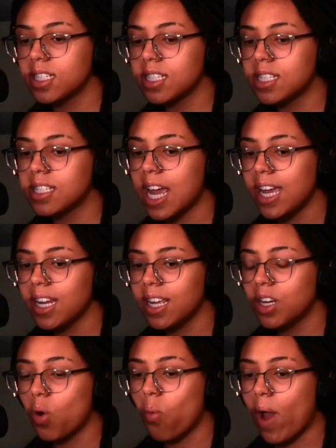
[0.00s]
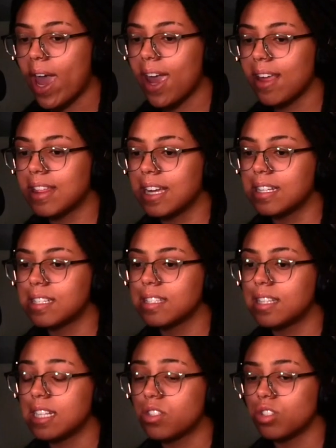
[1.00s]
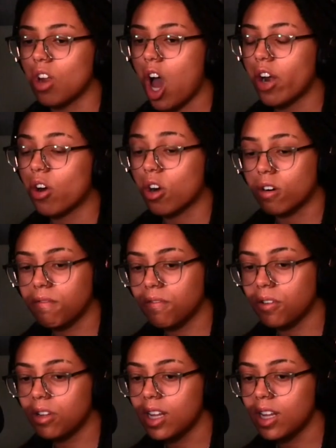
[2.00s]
say it in a way that's not hurtful,